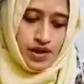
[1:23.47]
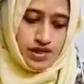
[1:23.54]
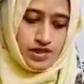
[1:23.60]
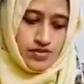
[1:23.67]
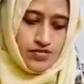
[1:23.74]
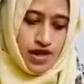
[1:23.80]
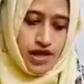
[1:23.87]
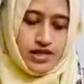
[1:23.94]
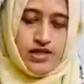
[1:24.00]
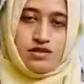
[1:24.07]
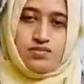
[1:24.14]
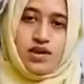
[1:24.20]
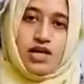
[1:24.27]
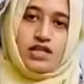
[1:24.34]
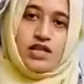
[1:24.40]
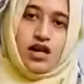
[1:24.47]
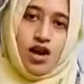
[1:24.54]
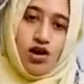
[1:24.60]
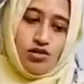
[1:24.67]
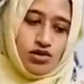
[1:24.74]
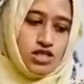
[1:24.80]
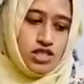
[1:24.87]
divided by the
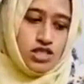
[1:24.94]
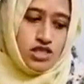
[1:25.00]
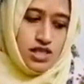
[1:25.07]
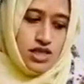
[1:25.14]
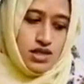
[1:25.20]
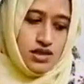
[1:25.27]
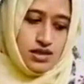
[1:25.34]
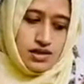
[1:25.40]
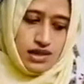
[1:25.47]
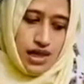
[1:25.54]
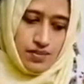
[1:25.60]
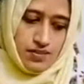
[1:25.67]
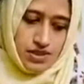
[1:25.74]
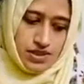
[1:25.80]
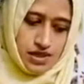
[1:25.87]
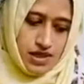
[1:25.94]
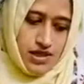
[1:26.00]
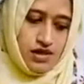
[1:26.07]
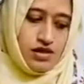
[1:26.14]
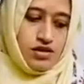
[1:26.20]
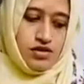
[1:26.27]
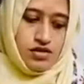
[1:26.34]
original
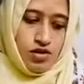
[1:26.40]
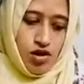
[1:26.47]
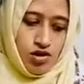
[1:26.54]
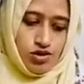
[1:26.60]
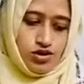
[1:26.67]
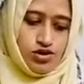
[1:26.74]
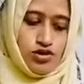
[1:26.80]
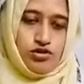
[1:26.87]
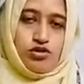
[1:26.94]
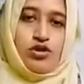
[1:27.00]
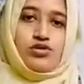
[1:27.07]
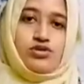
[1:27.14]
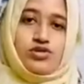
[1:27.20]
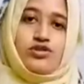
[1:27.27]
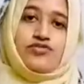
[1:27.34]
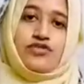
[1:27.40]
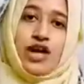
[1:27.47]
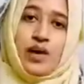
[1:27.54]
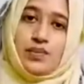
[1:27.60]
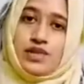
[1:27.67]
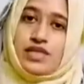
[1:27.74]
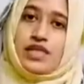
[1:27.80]
capital cost or cost of
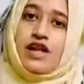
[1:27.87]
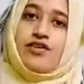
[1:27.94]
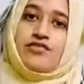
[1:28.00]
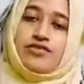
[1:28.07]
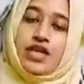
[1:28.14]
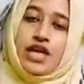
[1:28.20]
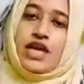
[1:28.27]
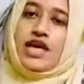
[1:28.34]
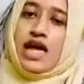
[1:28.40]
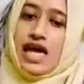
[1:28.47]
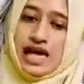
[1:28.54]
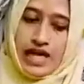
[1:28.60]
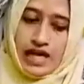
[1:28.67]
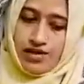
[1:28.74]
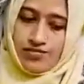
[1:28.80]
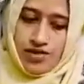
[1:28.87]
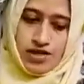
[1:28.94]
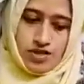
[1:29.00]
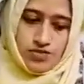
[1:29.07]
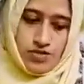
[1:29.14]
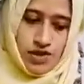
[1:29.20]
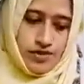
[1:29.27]
capital of the
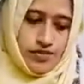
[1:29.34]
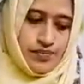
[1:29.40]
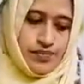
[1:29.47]
investment.